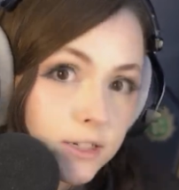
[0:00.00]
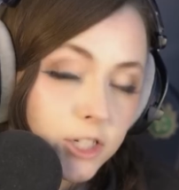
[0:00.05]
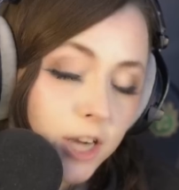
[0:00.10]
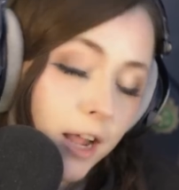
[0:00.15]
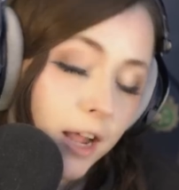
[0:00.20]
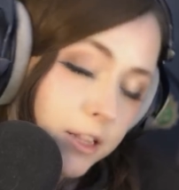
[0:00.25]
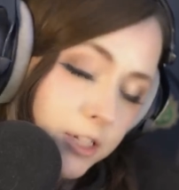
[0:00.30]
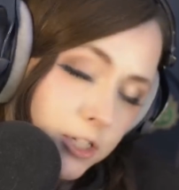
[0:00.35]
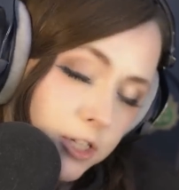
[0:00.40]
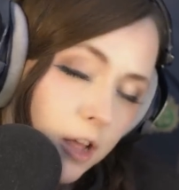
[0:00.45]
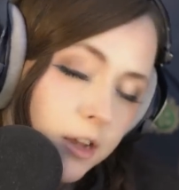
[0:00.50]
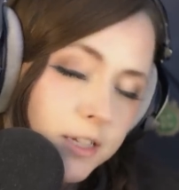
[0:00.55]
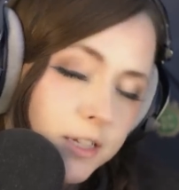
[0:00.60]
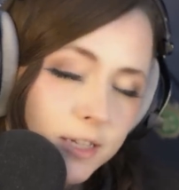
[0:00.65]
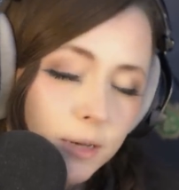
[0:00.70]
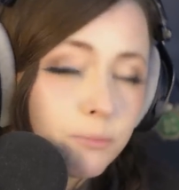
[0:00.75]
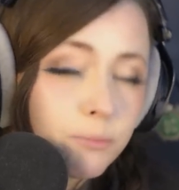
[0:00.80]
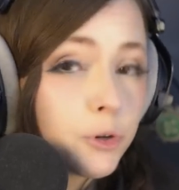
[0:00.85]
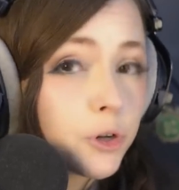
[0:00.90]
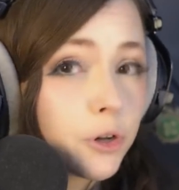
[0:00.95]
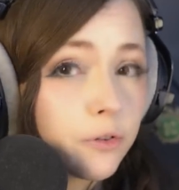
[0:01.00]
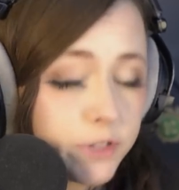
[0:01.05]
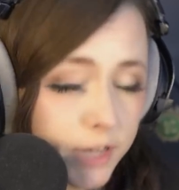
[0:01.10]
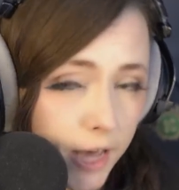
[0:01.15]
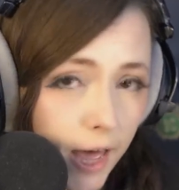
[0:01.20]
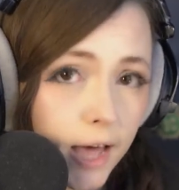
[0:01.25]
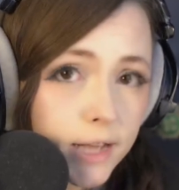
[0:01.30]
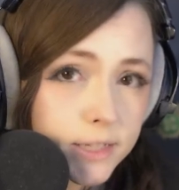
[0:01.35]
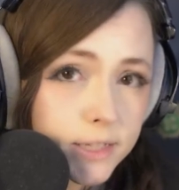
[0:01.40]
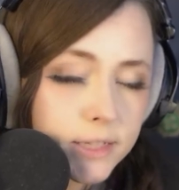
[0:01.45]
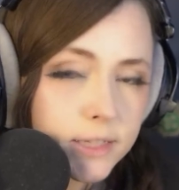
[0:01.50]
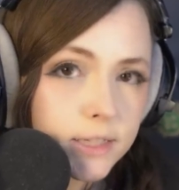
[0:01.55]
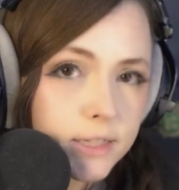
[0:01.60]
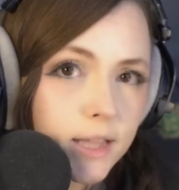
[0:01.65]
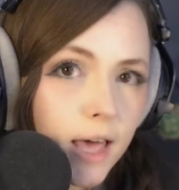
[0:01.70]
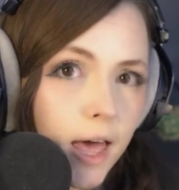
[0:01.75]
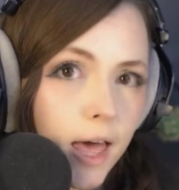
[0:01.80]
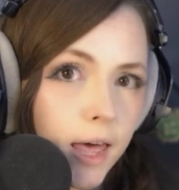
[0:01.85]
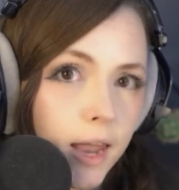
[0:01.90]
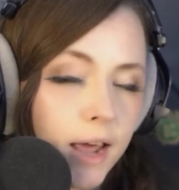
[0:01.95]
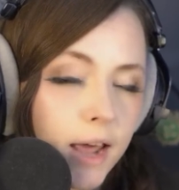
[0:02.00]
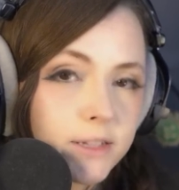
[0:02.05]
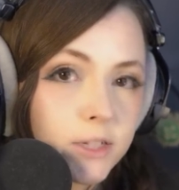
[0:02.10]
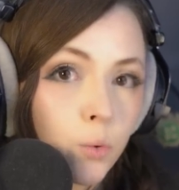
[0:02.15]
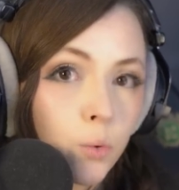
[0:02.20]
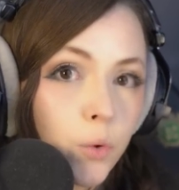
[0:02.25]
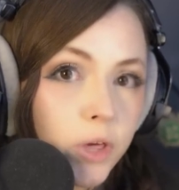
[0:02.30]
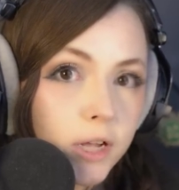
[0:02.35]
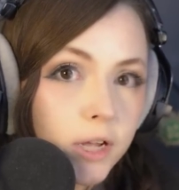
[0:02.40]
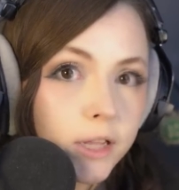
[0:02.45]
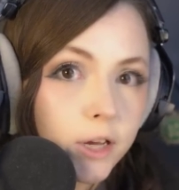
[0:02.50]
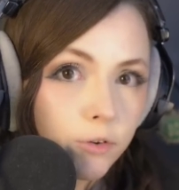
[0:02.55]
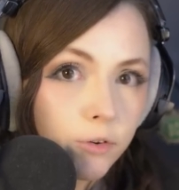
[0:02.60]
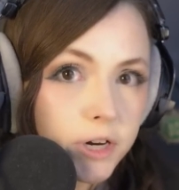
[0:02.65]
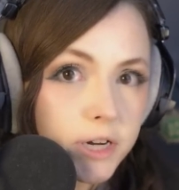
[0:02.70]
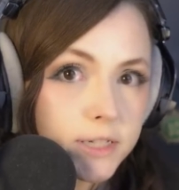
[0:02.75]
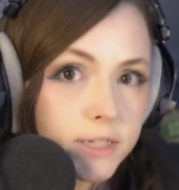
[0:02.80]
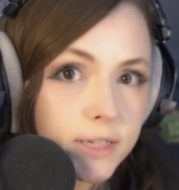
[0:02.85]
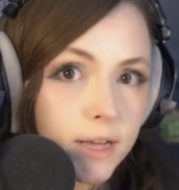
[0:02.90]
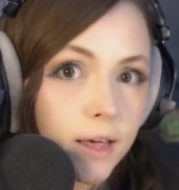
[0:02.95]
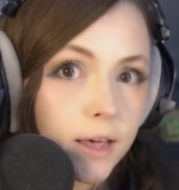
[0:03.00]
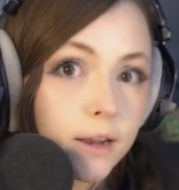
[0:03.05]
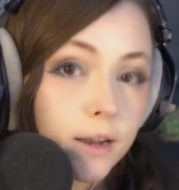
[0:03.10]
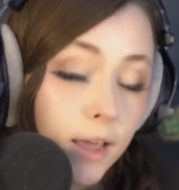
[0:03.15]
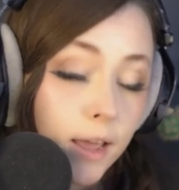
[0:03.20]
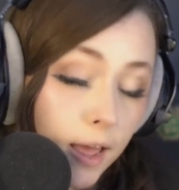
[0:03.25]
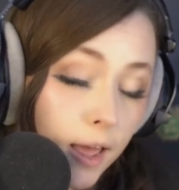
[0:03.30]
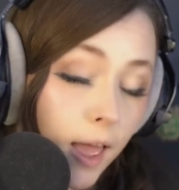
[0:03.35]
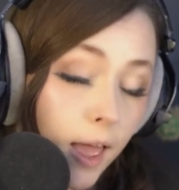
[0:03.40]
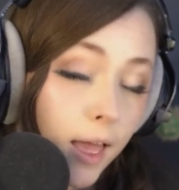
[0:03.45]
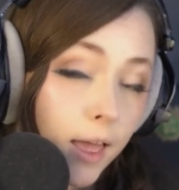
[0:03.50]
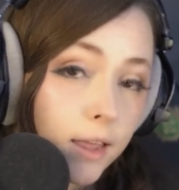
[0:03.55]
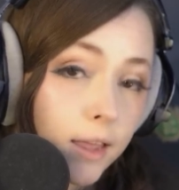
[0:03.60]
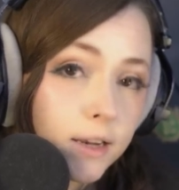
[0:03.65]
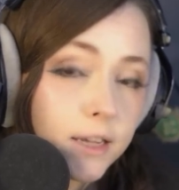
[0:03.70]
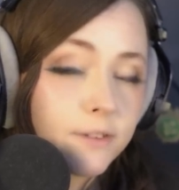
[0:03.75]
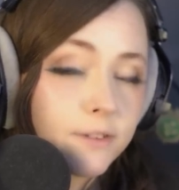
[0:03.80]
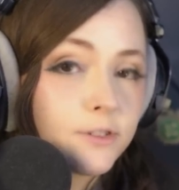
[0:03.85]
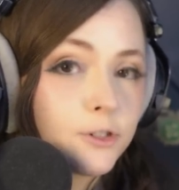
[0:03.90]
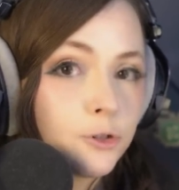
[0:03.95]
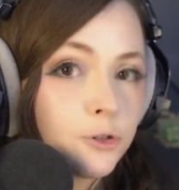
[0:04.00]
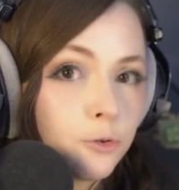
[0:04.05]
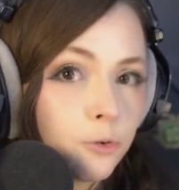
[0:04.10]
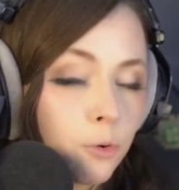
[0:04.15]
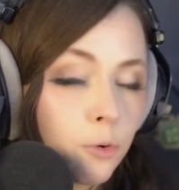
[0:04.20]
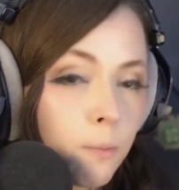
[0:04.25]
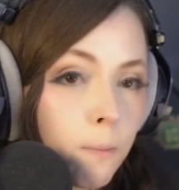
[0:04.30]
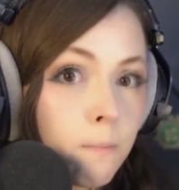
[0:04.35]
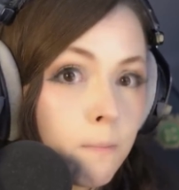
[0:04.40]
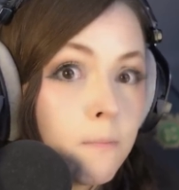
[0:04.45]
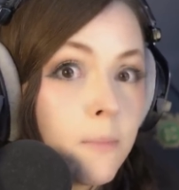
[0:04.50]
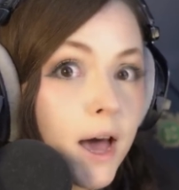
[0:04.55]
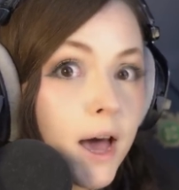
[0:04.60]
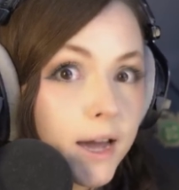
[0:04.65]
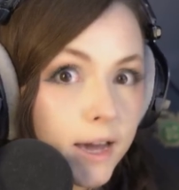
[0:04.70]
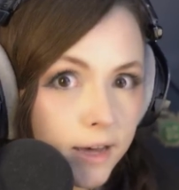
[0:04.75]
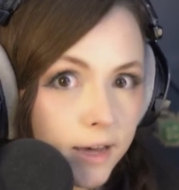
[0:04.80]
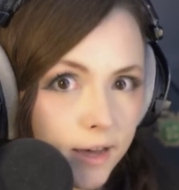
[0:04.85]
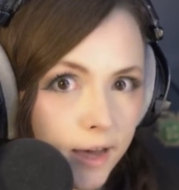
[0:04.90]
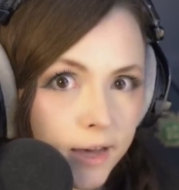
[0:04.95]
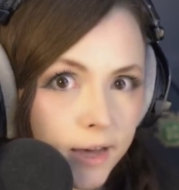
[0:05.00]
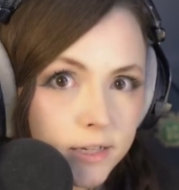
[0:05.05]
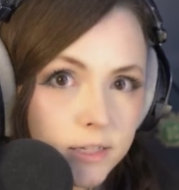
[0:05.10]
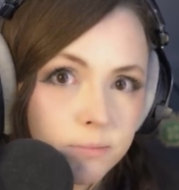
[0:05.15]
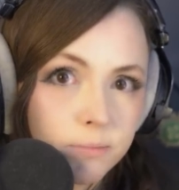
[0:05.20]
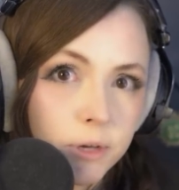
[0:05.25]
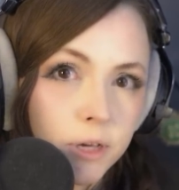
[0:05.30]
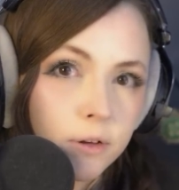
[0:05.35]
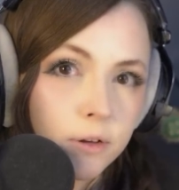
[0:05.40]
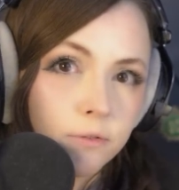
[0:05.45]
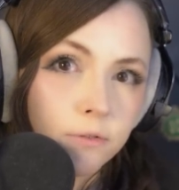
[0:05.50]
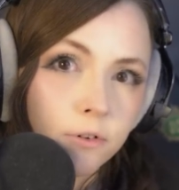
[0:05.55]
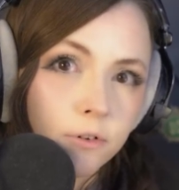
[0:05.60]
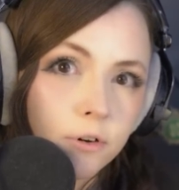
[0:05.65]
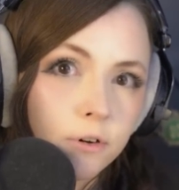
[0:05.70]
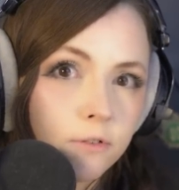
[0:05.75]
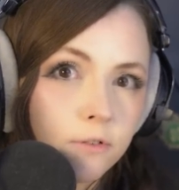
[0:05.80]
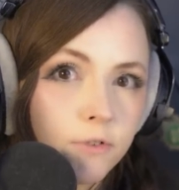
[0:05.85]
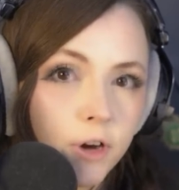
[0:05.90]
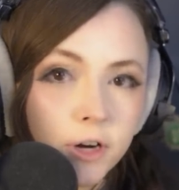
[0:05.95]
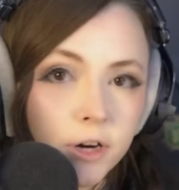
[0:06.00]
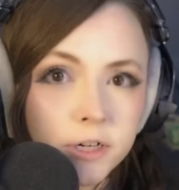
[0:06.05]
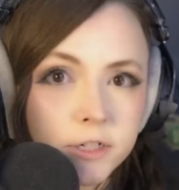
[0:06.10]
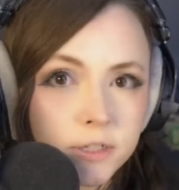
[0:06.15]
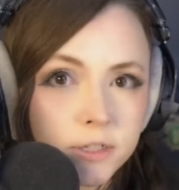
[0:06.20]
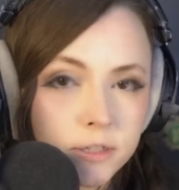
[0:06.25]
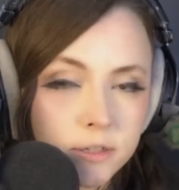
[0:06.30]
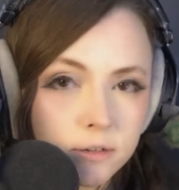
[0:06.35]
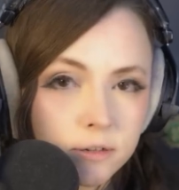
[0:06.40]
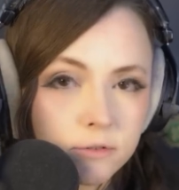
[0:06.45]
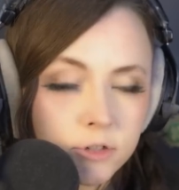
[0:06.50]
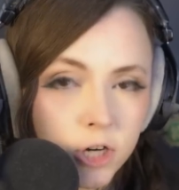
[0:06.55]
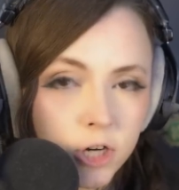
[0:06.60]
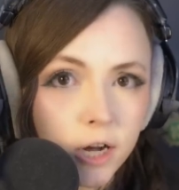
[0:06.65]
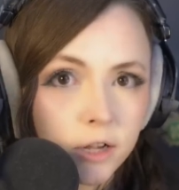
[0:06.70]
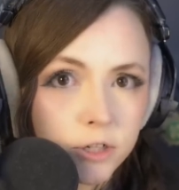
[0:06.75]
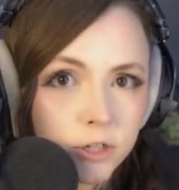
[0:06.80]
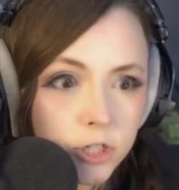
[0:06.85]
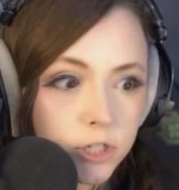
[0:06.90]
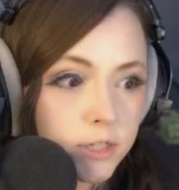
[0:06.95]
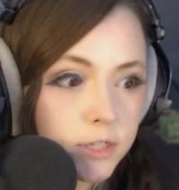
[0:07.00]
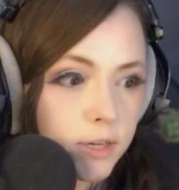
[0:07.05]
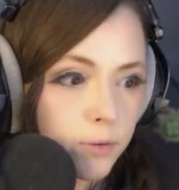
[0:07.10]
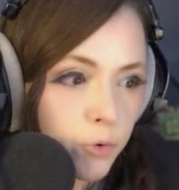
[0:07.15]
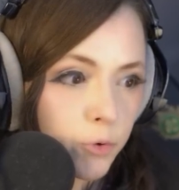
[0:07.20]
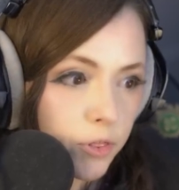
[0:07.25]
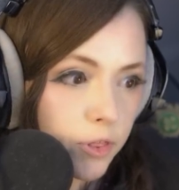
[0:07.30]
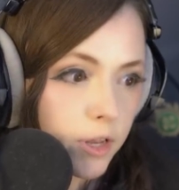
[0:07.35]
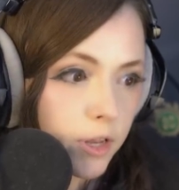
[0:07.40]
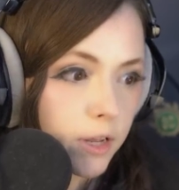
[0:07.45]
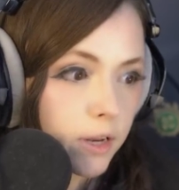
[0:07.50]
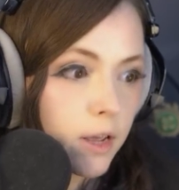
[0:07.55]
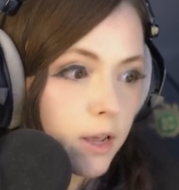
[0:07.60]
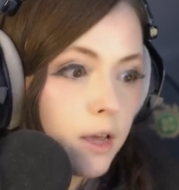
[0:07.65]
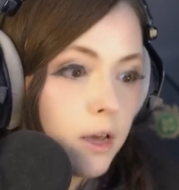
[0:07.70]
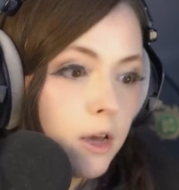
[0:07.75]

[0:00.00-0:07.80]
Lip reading: Challenge log is a book of tasks that has a weekly reset and gives you mega XP for various challenges within it.